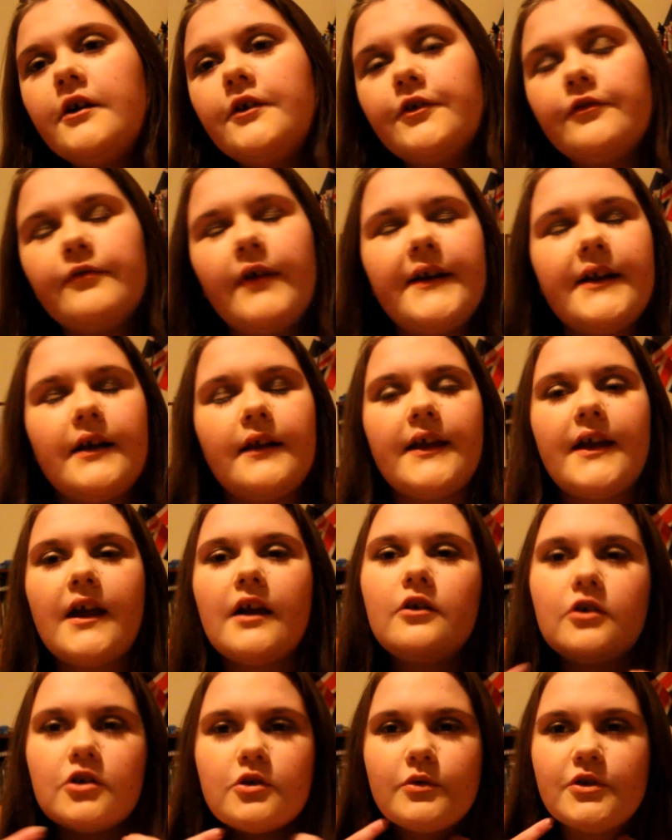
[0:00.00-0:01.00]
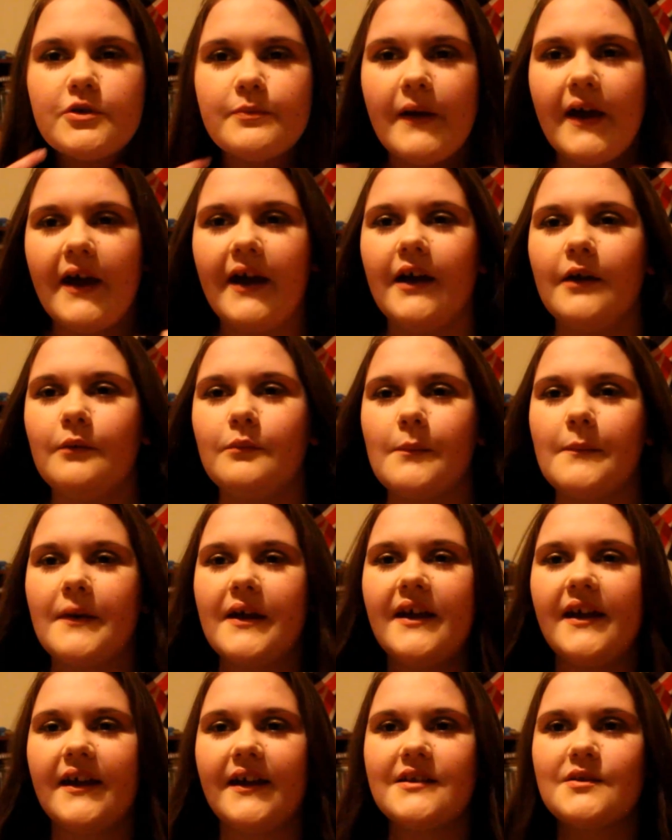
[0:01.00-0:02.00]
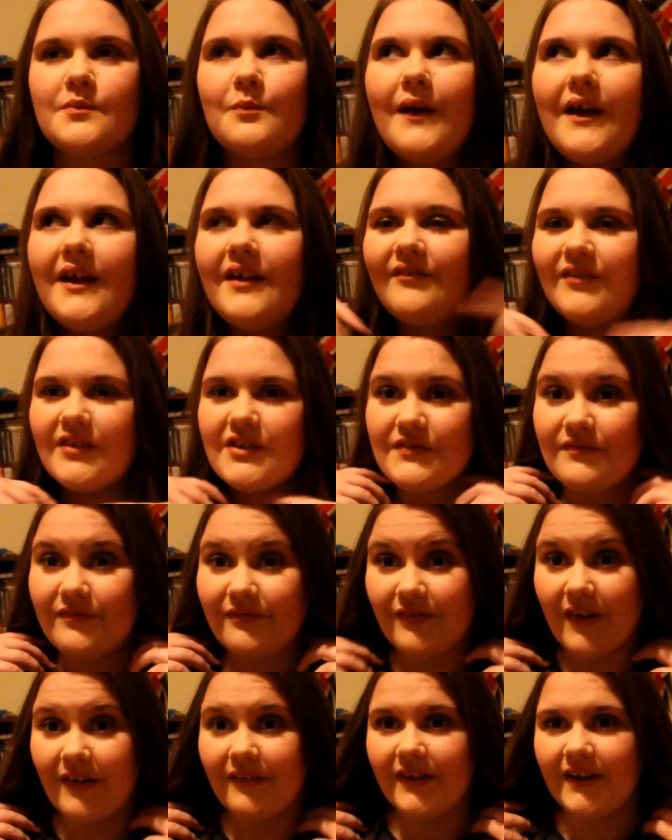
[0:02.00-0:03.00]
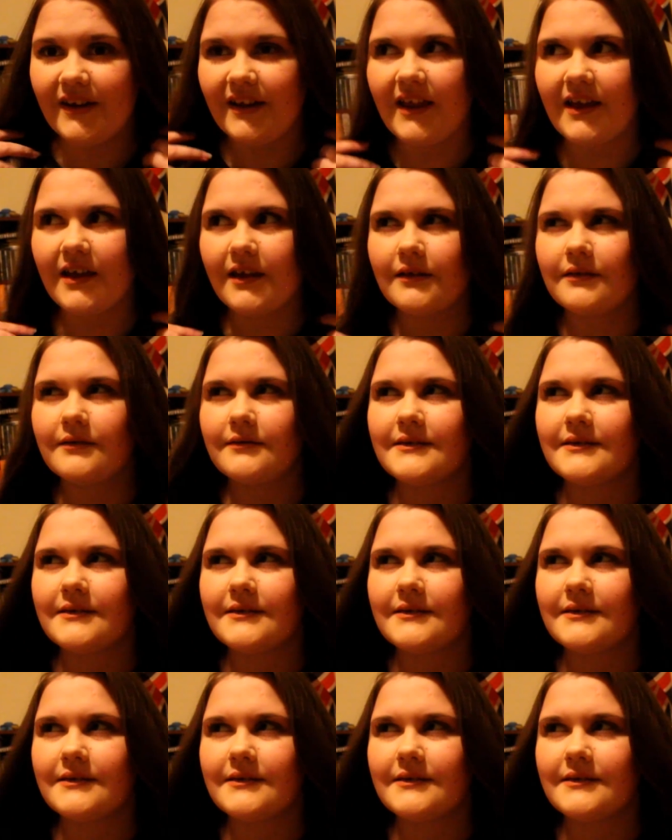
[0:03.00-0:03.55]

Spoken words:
Right now, like, I go to wash my hair, and when my hair gets wet, it feels very, like,